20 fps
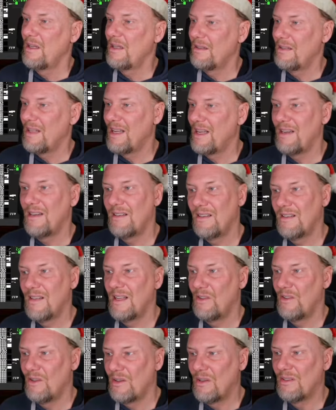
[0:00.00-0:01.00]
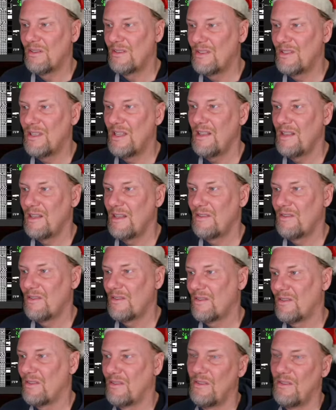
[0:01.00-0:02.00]
Then you can see
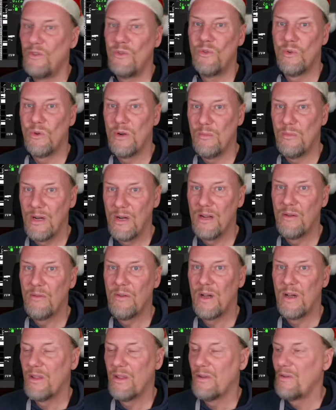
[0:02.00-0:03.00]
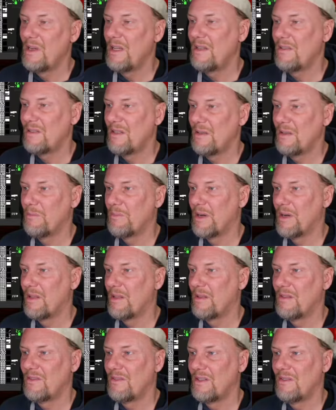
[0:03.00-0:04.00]
this normally rather easy by
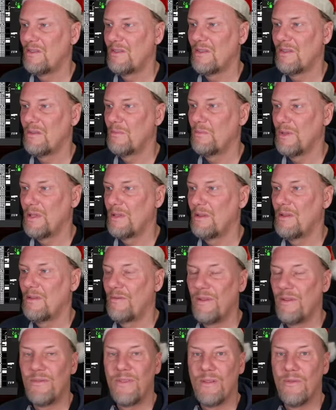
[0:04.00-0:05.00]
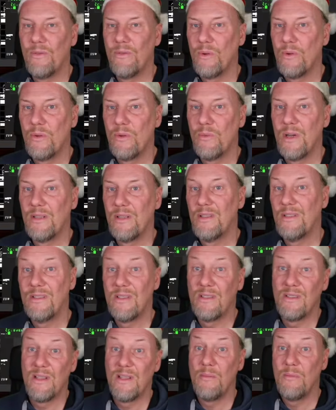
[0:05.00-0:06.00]
the 1541
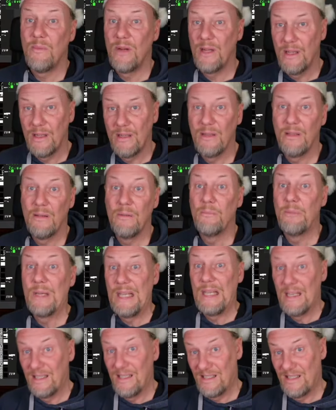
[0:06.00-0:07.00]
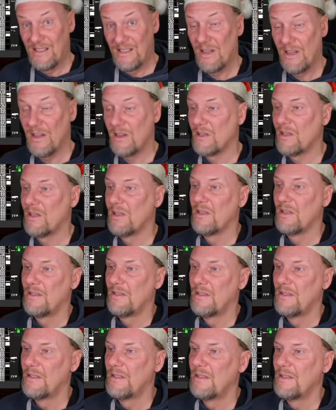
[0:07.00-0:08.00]
disassembly being stuck.
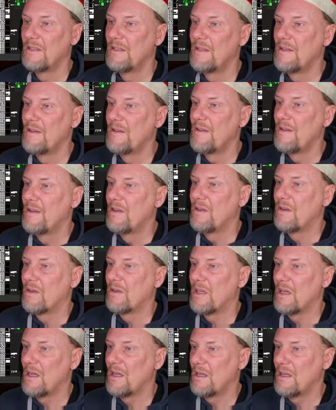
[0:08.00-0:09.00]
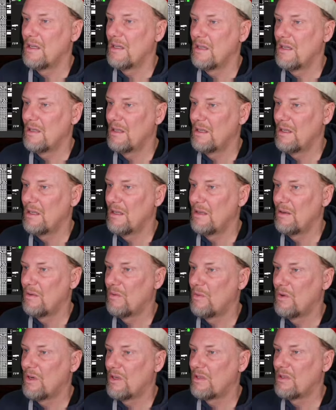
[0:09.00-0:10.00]
Okay,
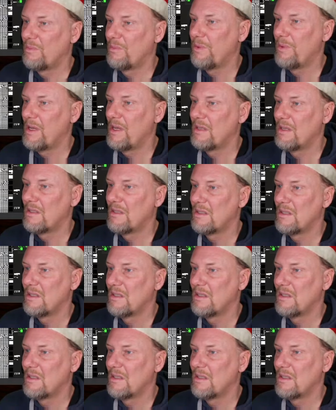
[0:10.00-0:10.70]
workspace.